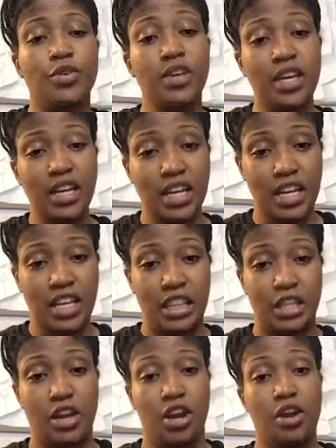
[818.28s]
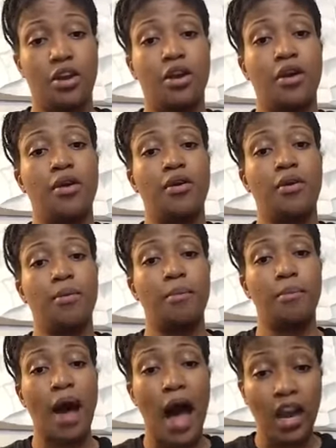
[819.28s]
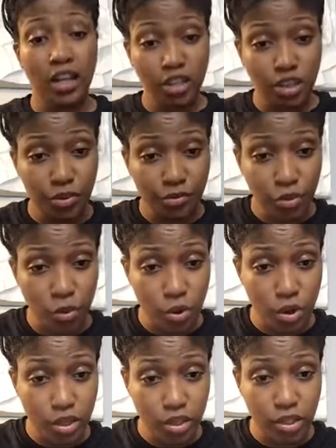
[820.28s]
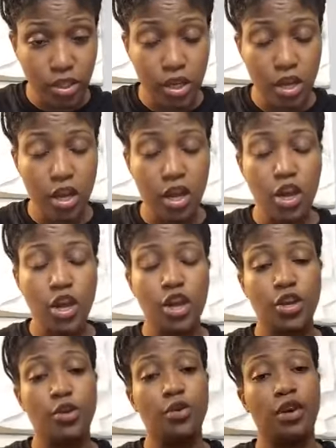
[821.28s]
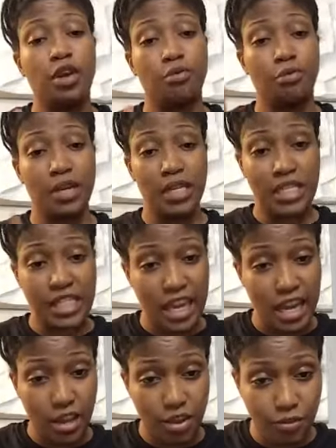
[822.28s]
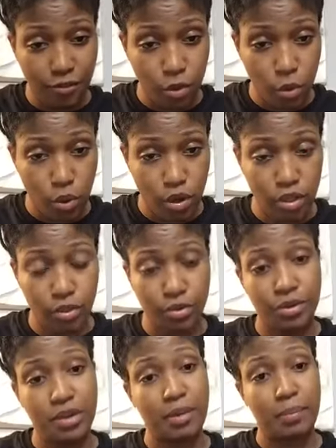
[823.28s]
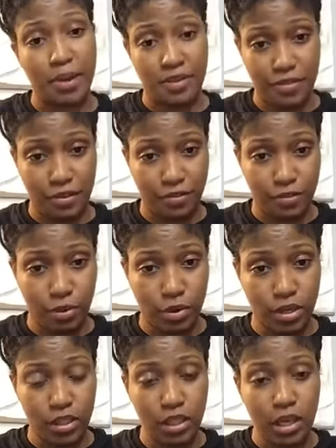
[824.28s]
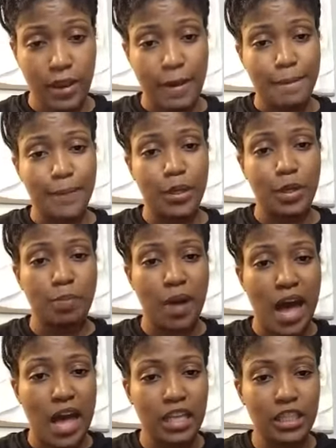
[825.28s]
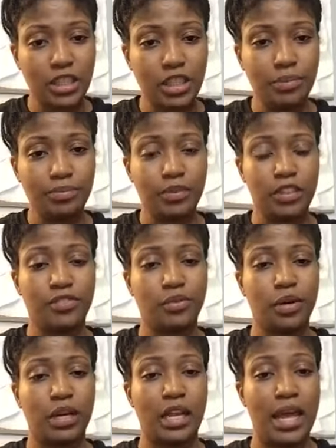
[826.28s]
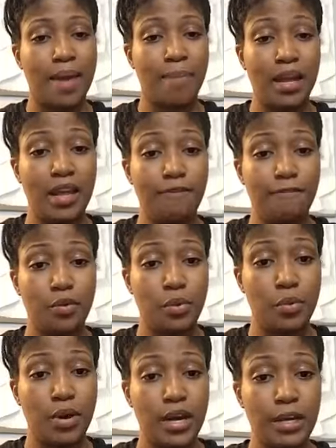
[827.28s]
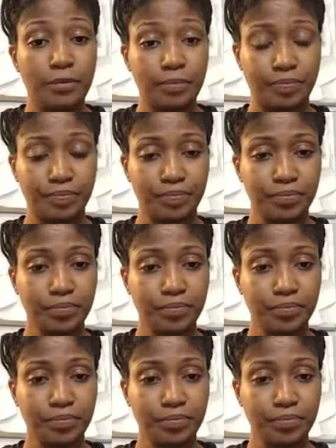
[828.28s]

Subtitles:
You can either polish your floors, you can resand your floors, or you can buff your floors. When you polish for laminate flooring,